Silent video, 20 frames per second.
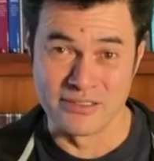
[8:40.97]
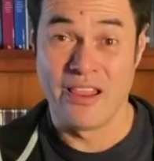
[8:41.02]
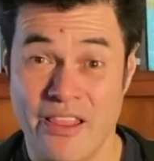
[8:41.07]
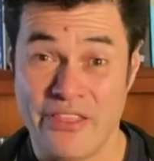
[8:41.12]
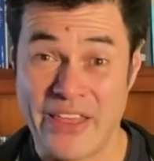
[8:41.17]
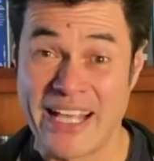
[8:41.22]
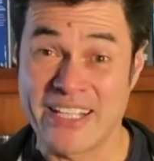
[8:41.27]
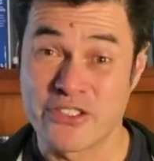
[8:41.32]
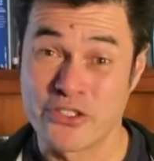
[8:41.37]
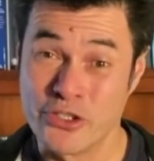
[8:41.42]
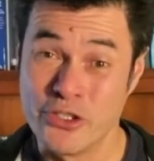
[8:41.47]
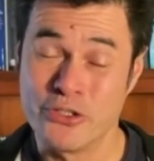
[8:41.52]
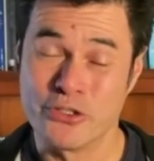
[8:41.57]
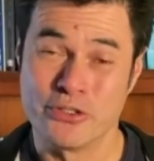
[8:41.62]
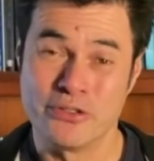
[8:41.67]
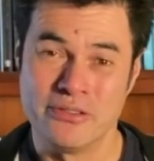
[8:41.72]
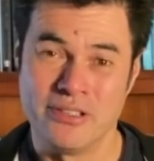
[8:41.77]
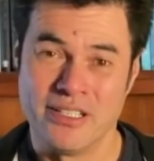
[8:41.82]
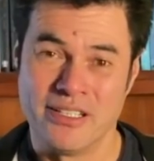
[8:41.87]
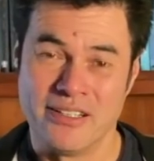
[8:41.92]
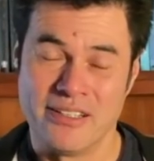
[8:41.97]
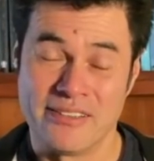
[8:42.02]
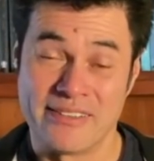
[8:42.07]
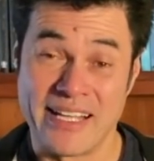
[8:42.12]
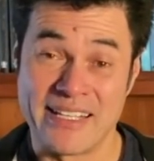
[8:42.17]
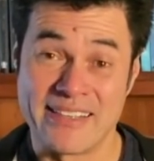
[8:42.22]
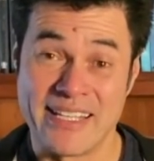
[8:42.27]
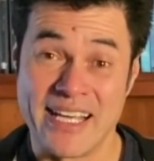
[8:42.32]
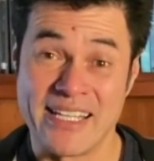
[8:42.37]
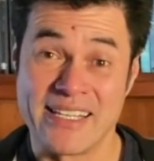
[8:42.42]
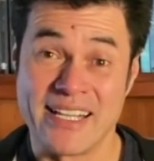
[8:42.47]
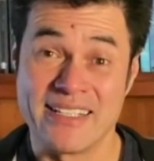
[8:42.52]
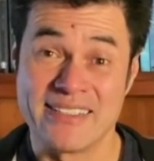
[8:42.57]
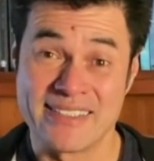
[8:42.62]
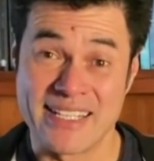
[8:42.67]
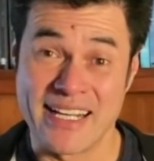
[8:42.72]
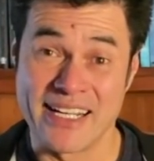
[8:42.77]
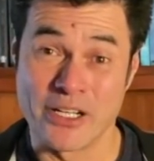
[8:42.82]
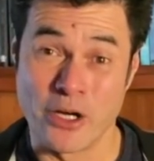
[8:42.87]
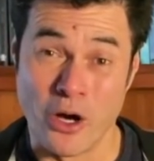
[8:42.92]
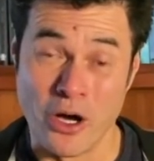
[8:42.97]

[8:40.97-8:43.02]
That's you, that they're then selling